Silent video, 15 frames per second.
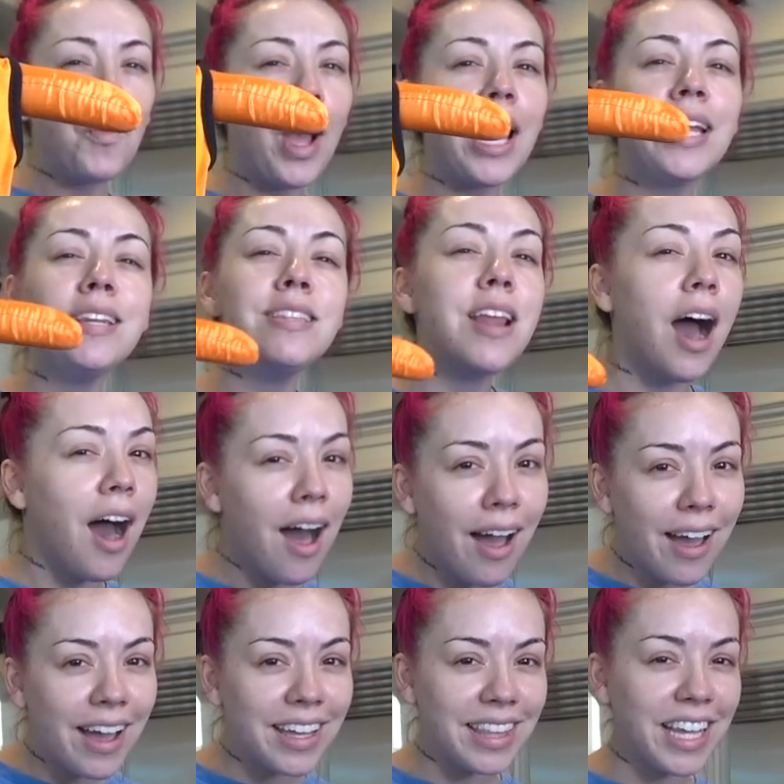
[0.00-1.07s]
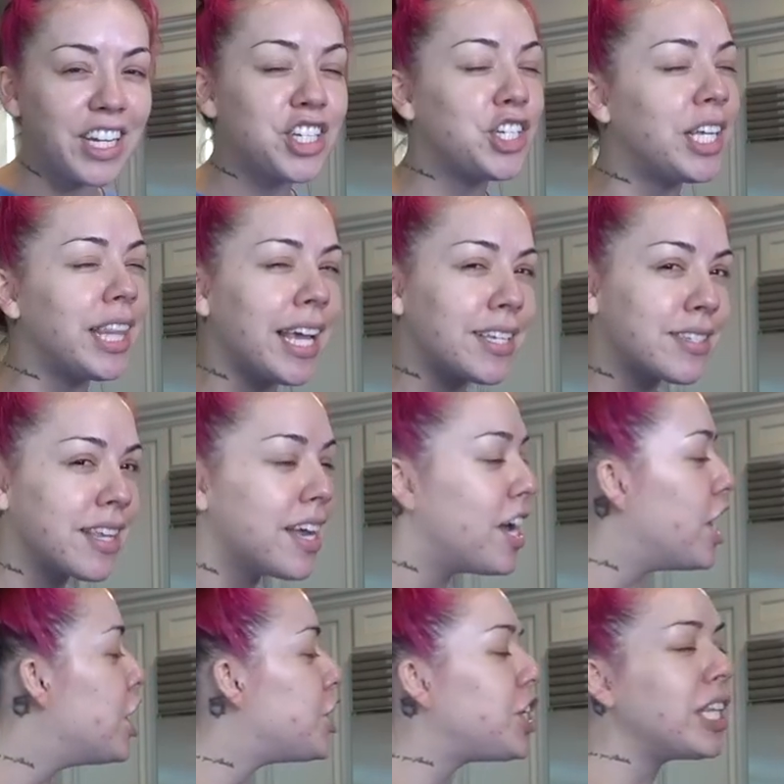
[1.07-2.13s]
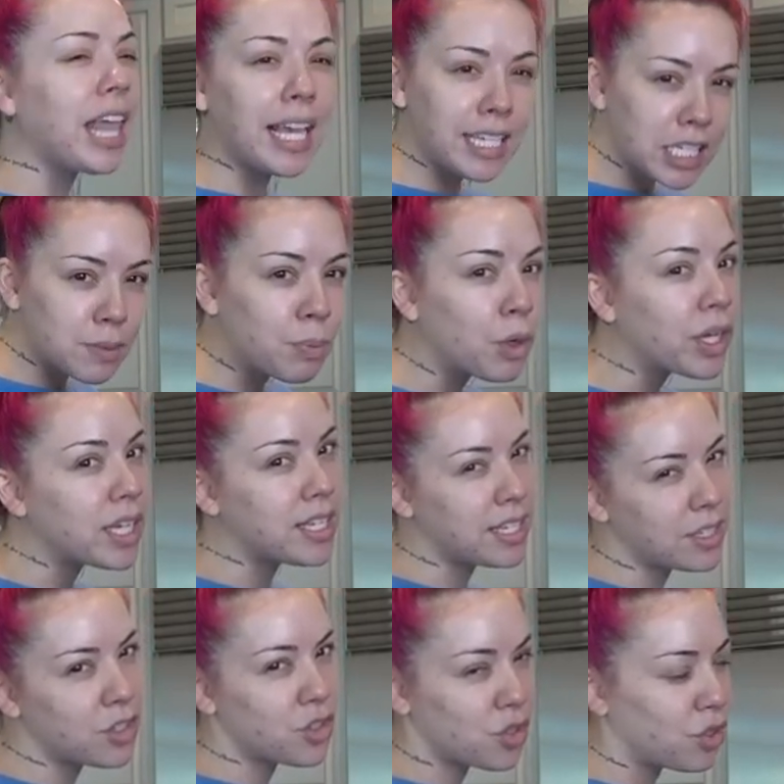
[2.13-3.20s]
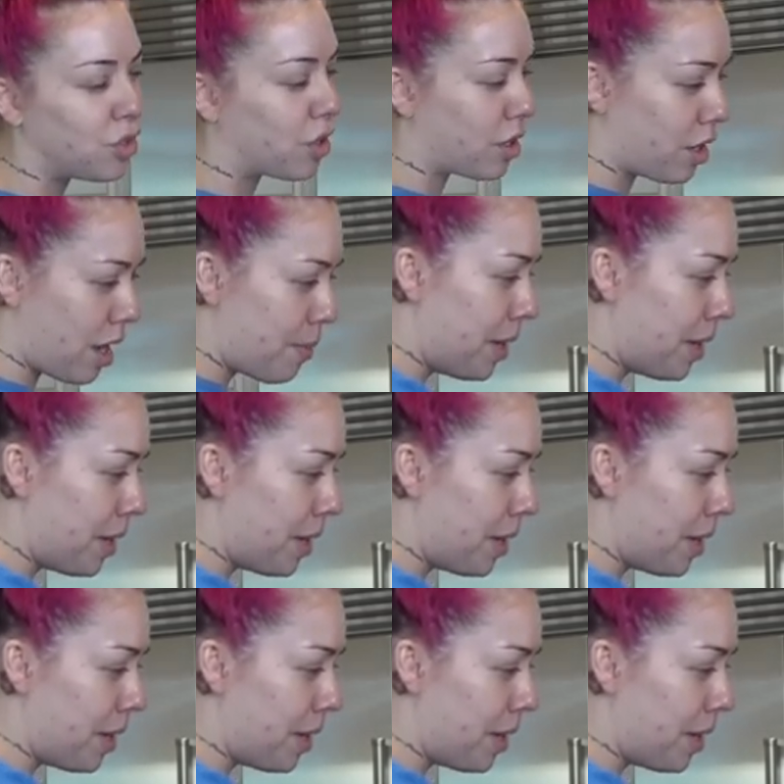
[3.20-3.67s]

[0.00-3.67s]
why not? Like she likes a spooky season too. I